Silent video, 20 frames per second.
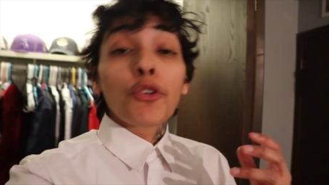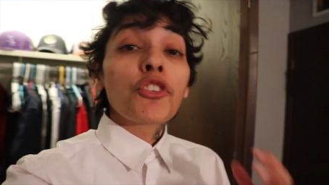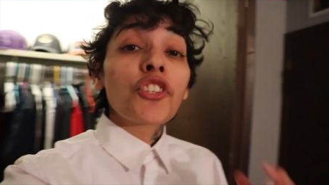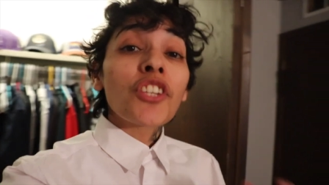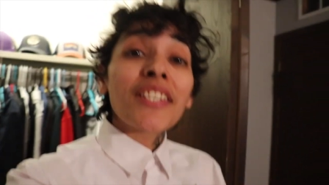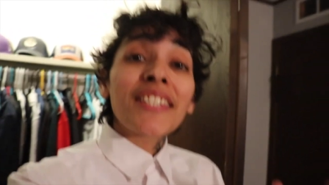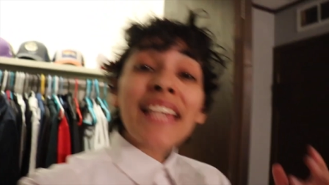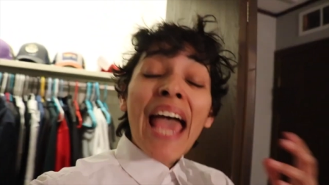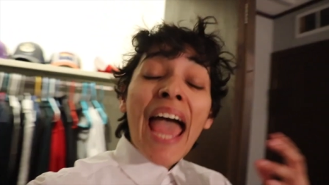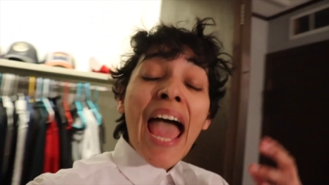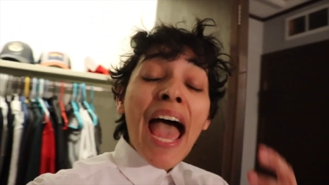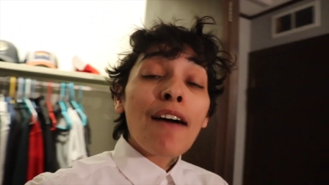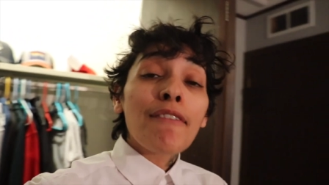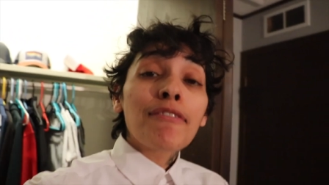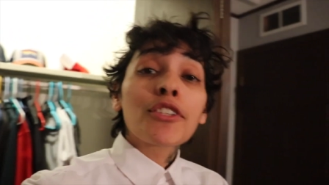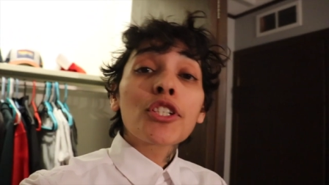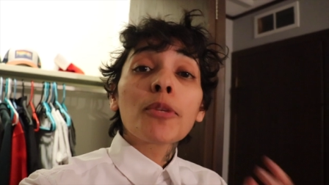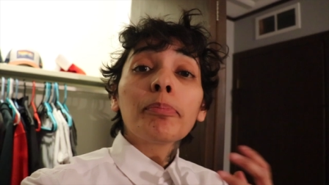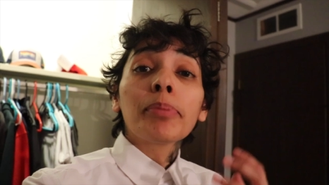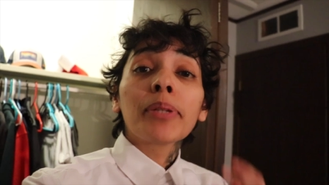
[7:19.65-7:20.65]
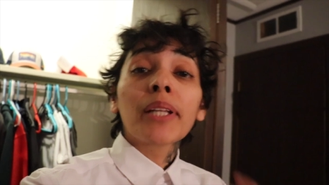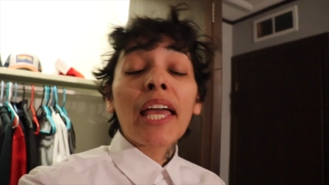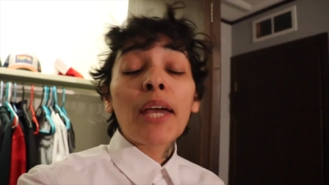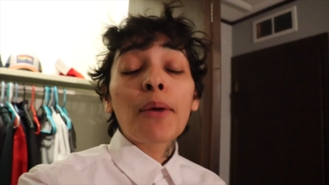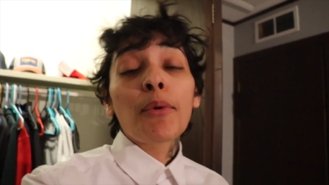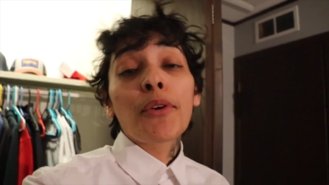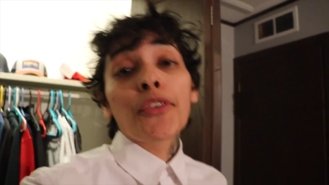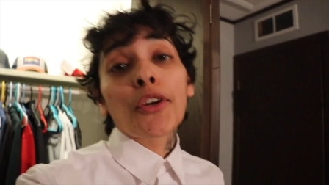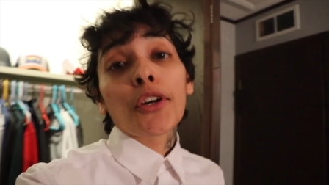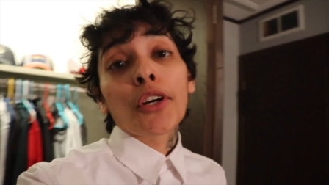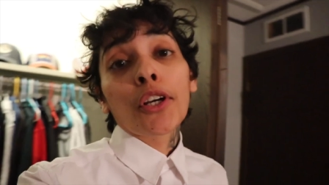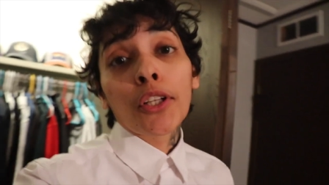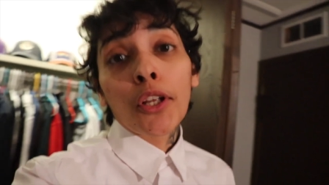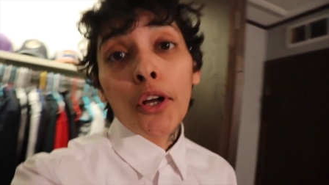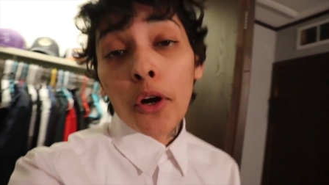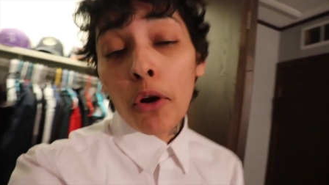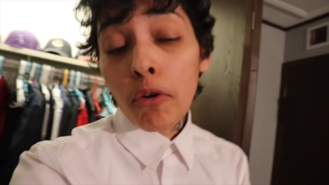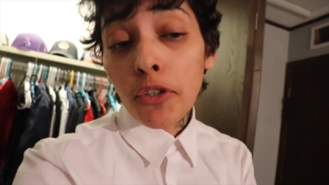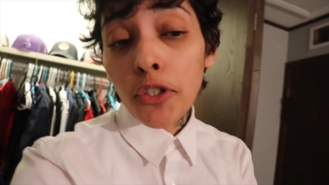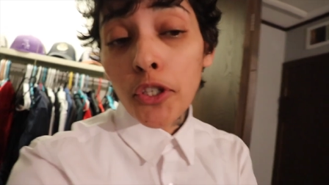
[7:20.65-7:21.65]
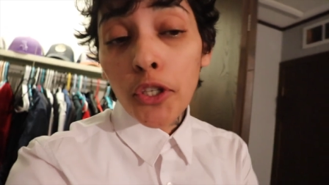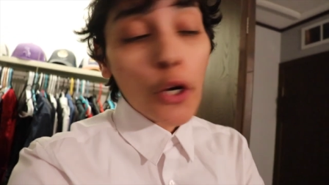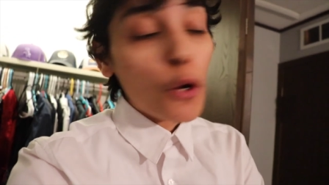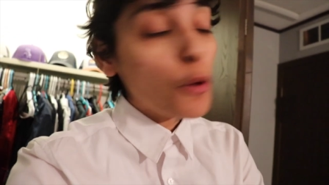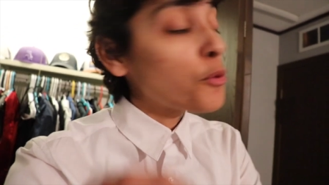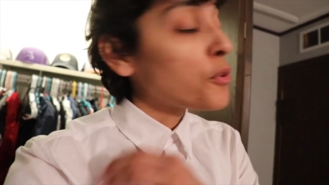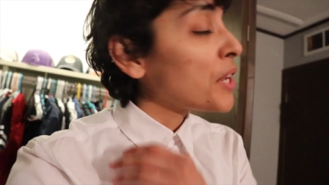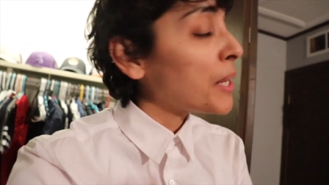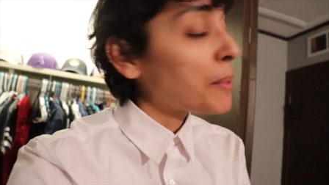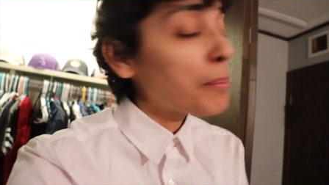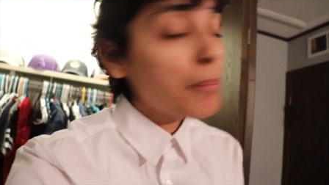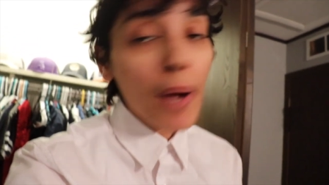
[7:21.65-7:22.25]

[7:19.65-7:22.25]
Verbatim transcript: You just have to play with your clothes. You don't need